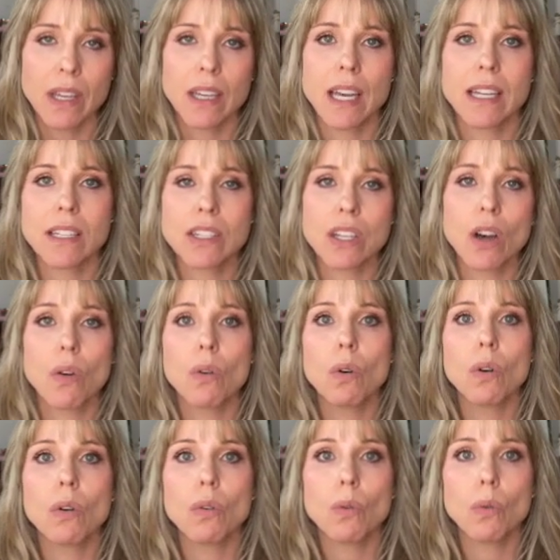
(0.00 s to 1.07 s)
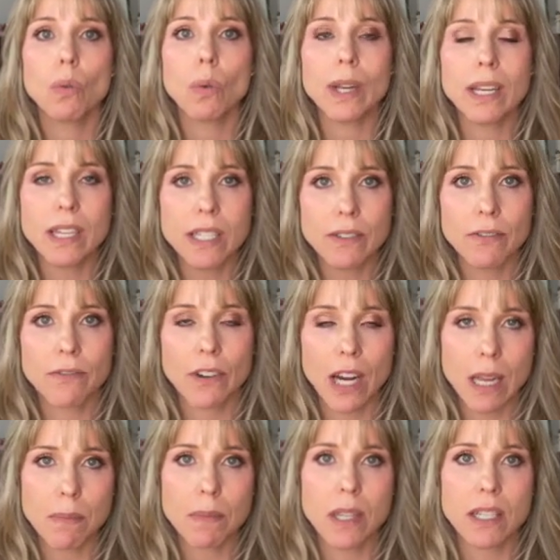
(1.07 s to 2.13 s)
And so we need to
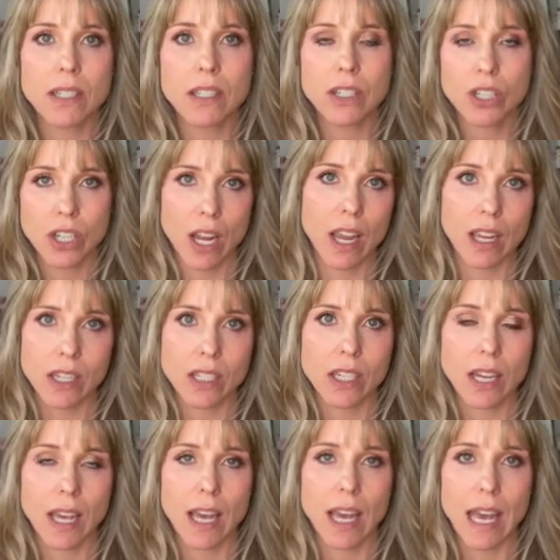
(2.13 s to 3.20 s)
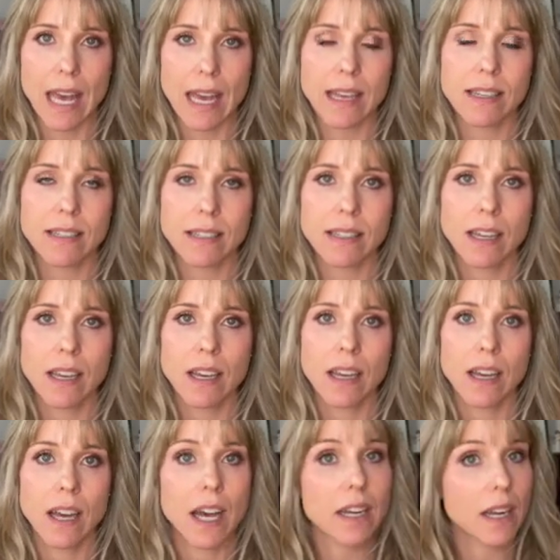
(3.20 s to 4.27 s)
frame this change as
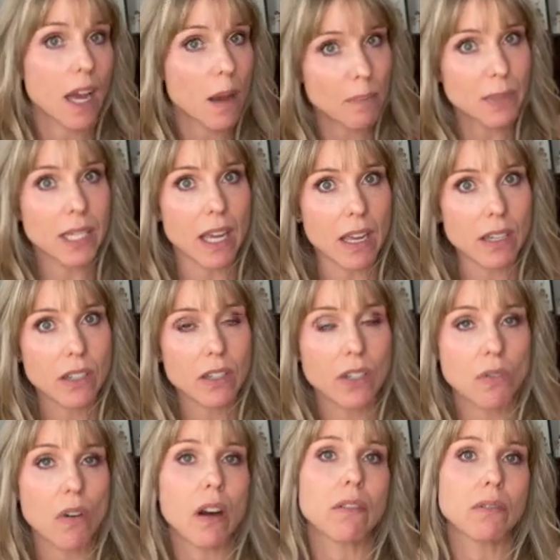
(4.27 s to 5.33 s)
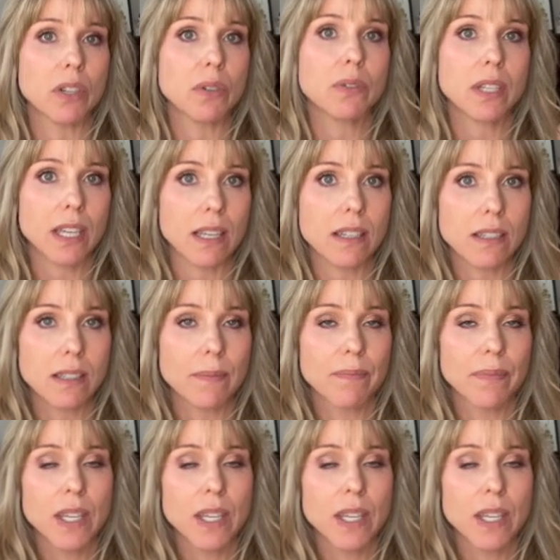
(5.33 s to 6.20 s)
an update to our routines.